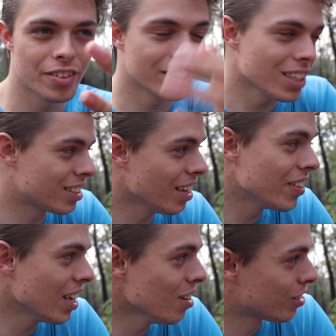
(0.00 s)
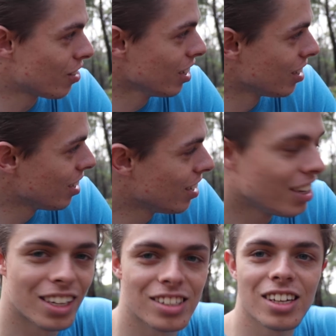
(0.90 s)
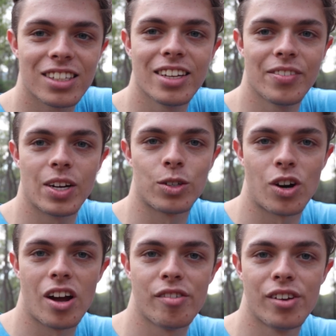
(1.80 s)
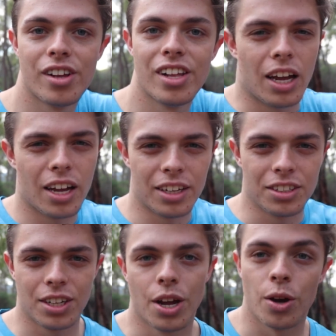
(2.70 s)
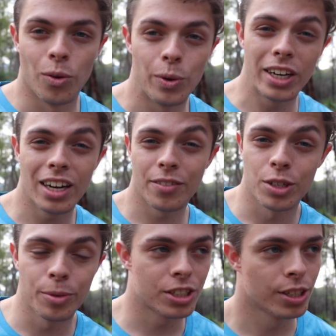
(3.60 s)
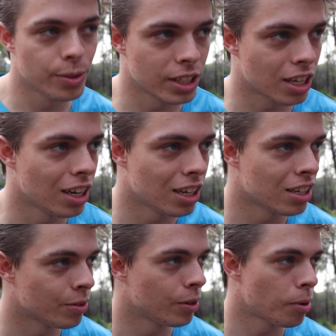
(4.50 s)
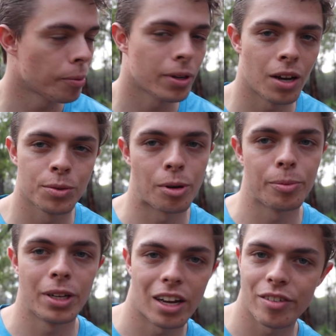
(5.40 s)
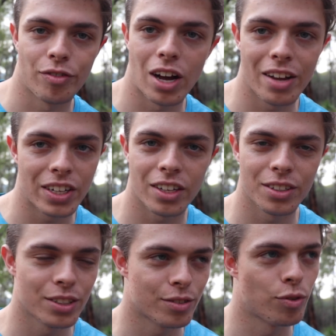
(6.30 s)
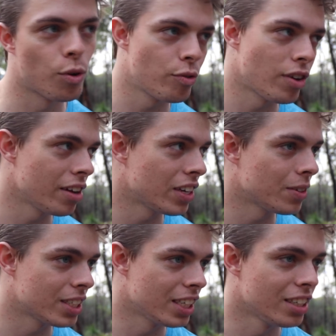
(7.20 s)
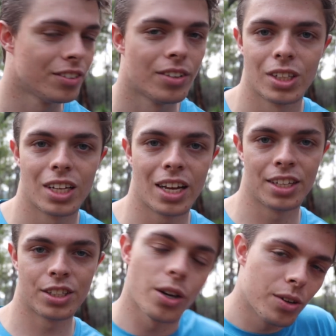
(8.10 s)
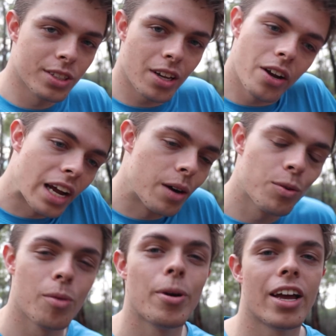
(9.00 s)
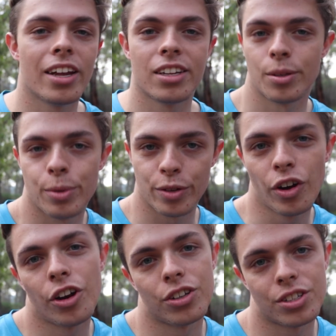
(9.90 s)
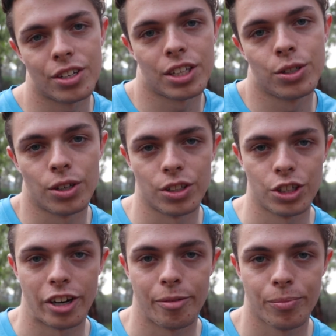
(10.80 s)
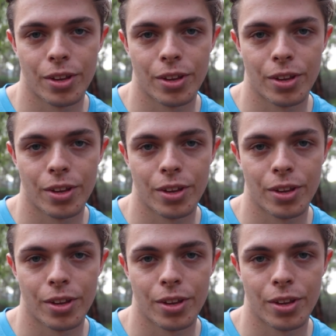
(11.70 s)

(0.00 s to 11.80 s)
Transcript: It's like 7 hours, right? It's like a 7-hour drive, and we didn't have too much to do in the car. I was probably like 4 or 5 hours in. And so I was like, okay, well, I might edit some of the photos that I took on the trip.